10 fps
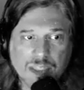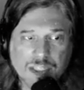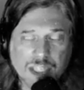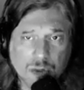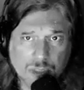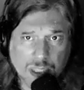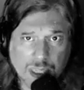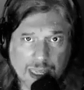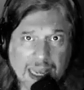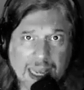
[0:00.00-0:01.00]
don't
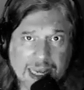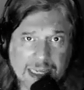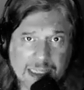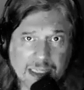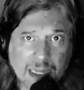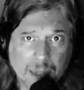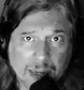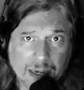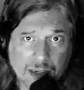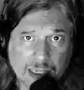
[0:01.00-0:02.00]
hate
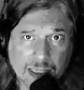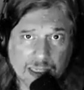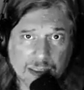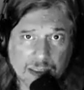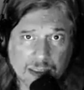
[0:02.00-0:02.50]
America.